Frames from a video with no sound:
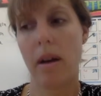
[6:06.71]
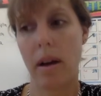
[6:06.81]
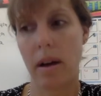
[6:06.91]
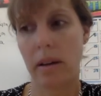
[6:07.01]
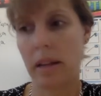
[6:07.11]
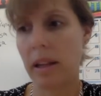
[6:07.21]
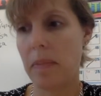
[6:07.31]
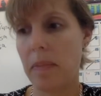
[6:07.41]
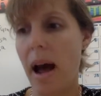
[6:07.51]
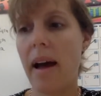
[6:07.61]
a lily
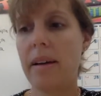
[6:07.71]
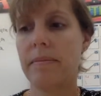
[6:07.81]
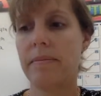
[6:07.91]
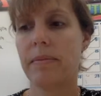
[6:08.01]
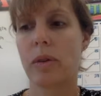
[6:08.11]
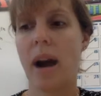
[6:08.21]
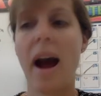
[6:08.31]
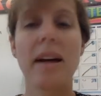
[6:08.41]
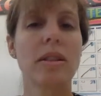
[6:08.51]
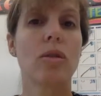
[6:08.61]
pad,
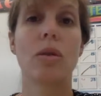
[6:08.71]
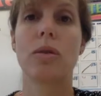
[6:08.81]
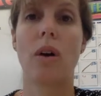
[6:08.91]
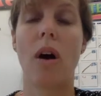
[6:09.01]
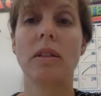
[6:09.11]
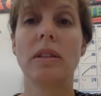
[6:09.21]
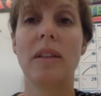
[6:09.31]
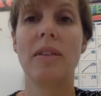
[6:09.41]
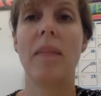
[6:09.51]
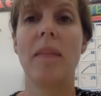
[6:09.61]
grass. Those are all
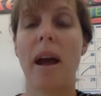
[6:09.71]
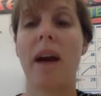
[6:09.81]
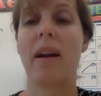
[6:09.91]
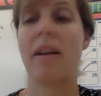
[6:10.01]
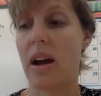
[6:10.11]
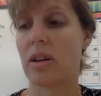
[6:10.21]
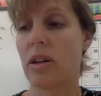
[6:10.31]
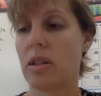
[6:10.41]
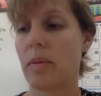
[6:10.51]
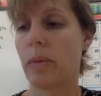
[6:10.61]
living biotic
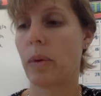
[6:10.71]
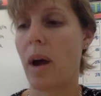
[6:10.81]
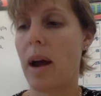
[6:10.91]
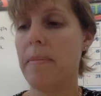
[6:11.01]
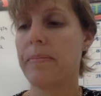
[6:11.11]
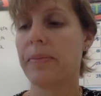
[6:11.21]
factors, okay?